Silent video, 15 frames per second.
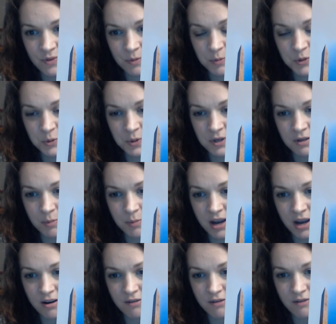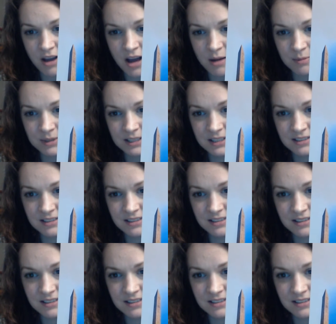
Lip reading: Between a pair of obelisks.